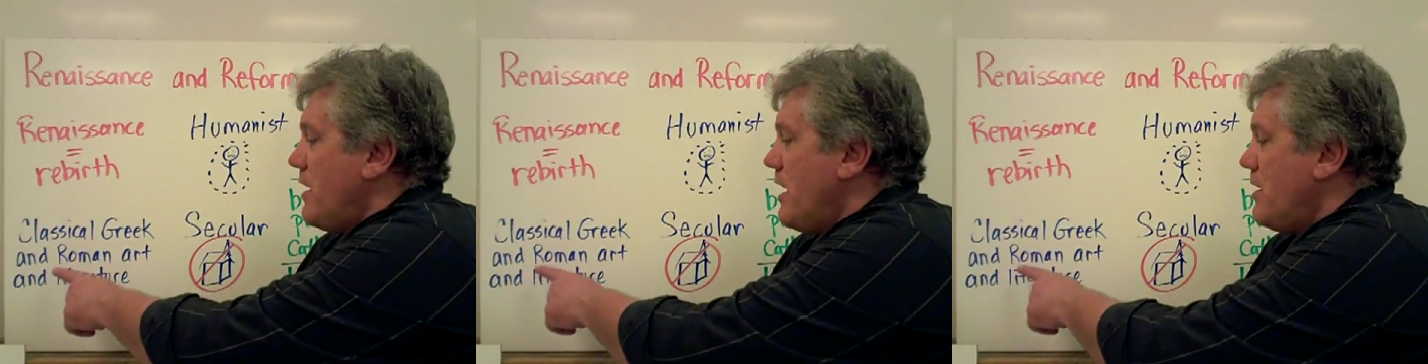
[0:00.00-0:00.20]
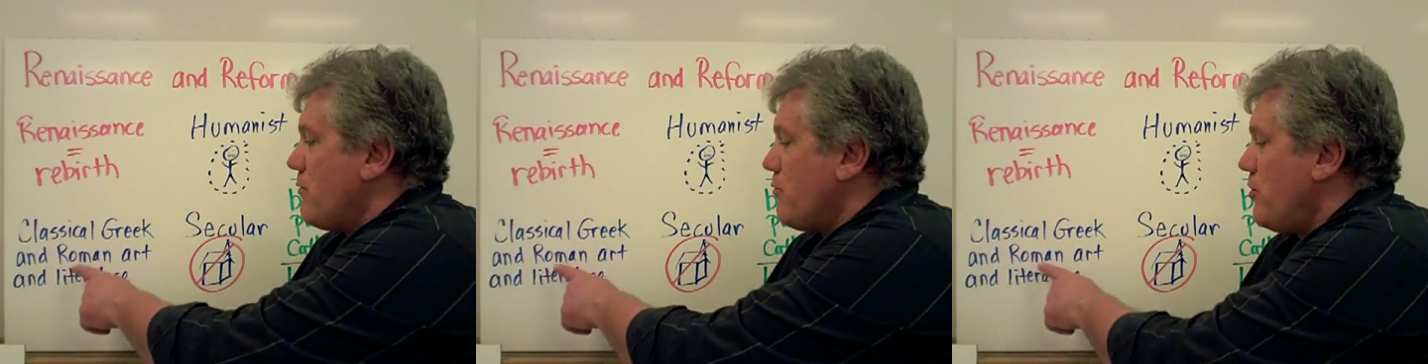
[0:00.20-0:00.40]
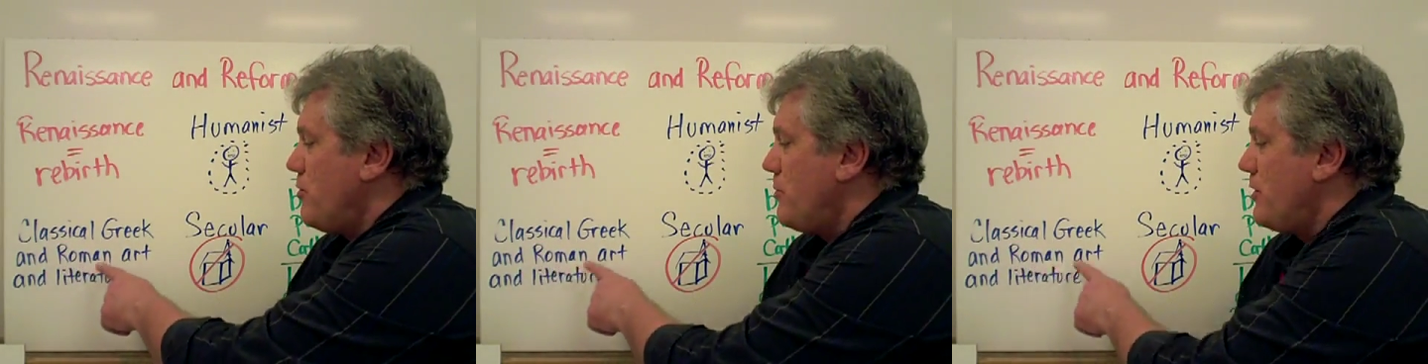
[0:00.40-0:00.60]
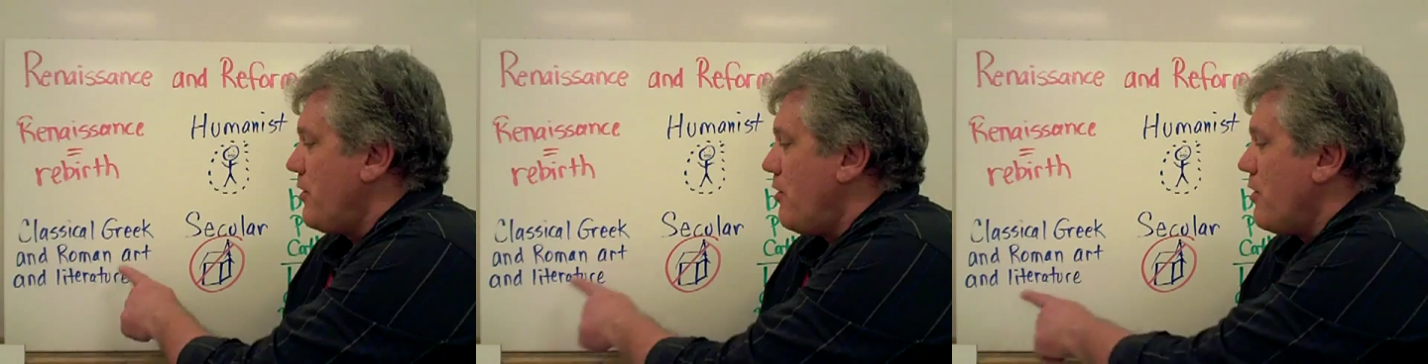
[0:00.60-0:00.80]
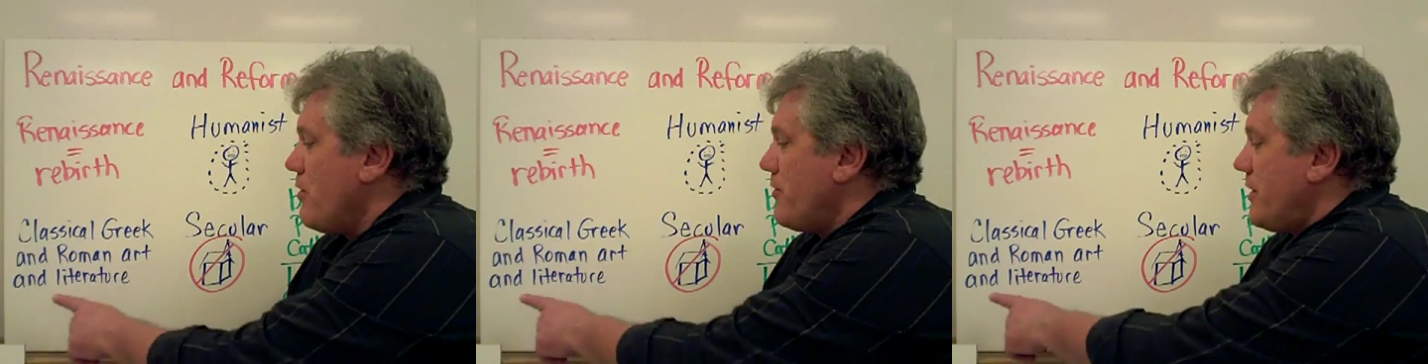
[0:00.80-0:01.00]
and Roman
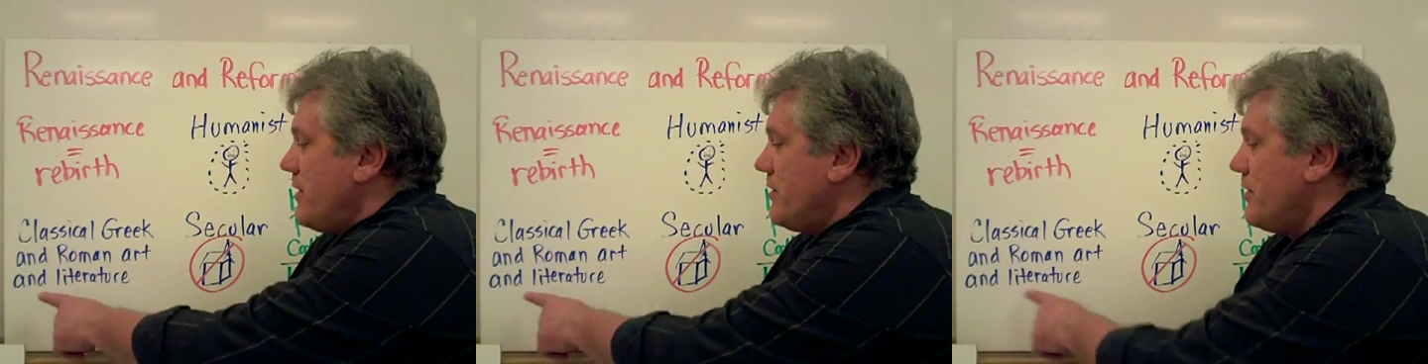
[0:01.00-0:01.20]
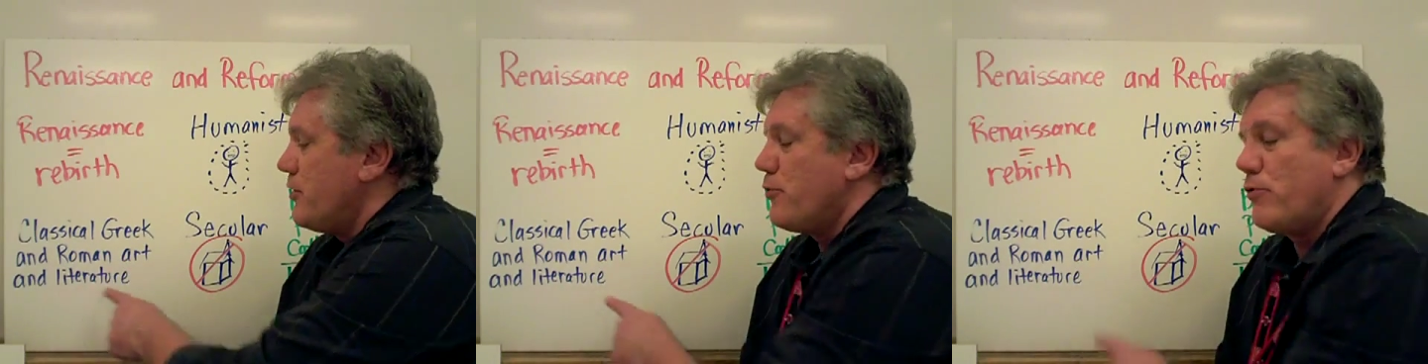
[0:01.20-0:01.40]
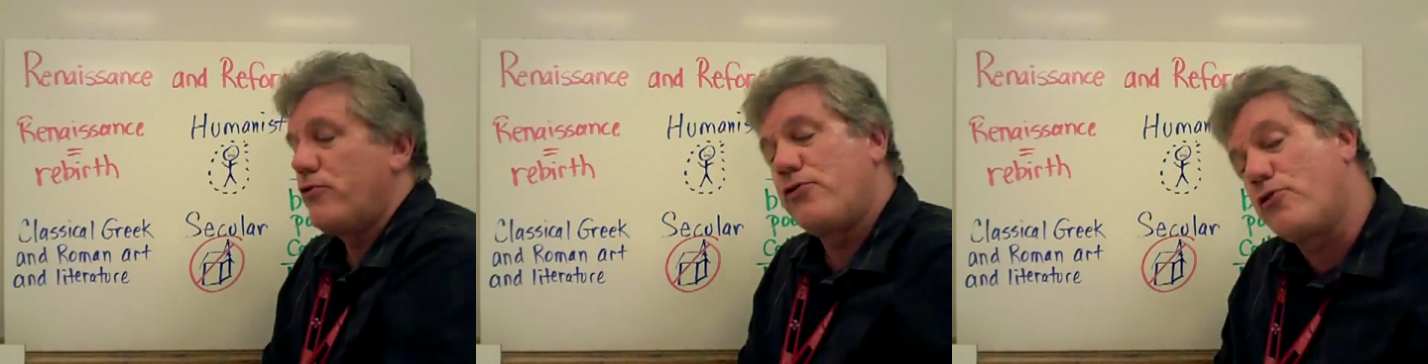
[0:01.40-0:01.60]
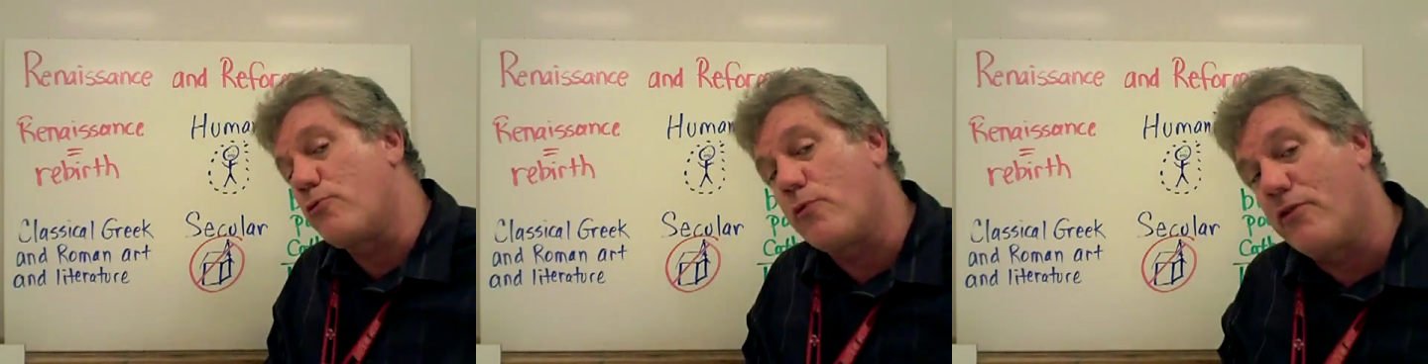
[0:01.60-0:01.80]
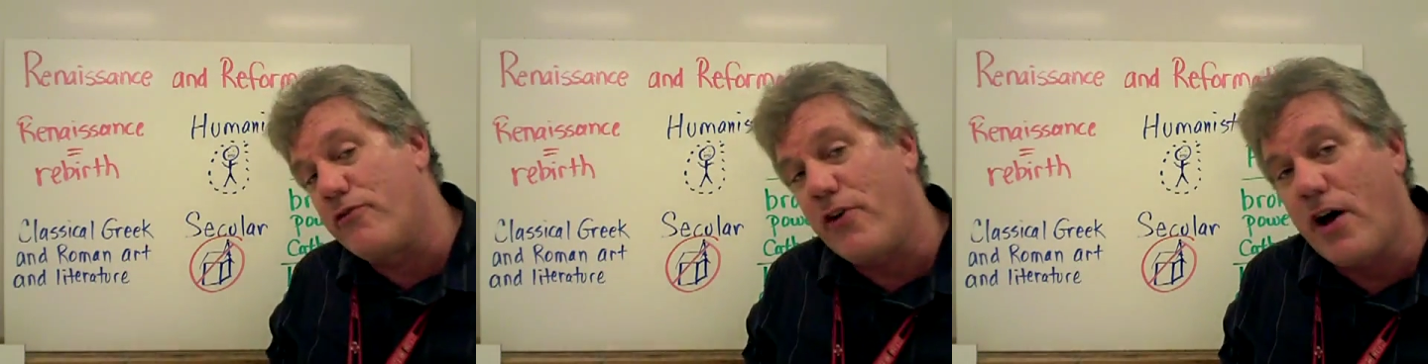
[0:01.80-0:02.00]
art and literature
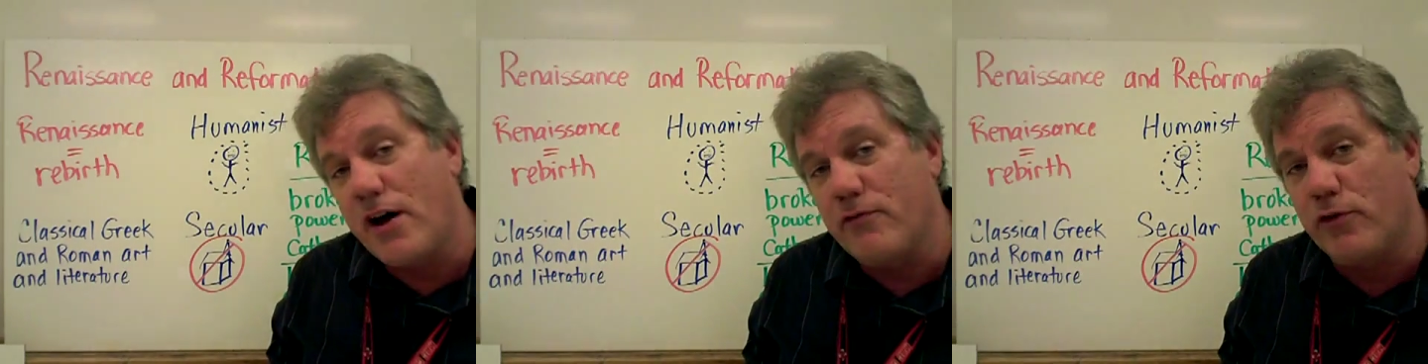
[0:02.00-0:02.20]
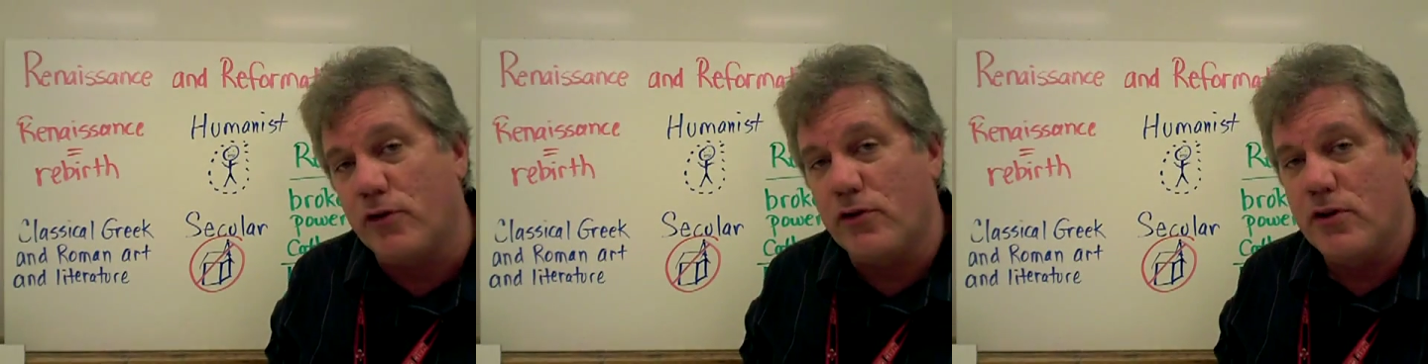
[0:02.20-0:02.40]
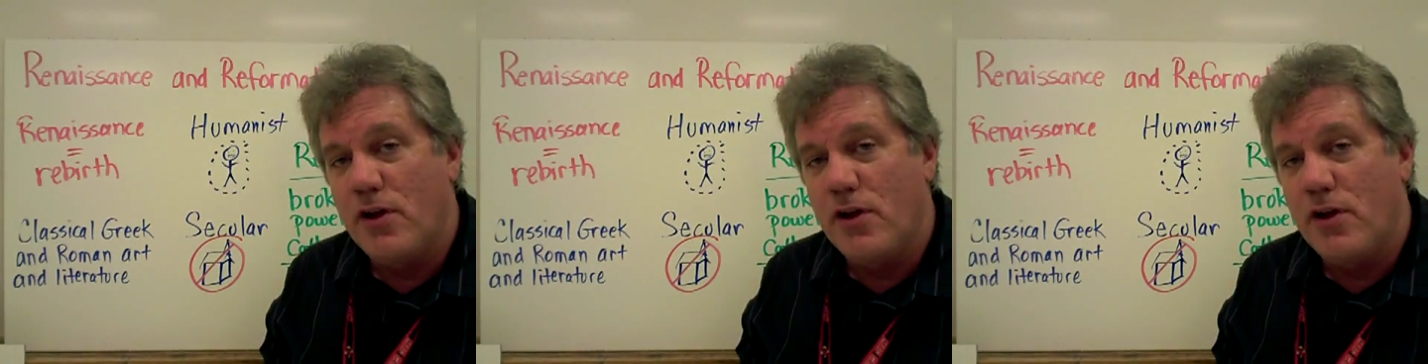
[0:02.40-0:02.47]
revival.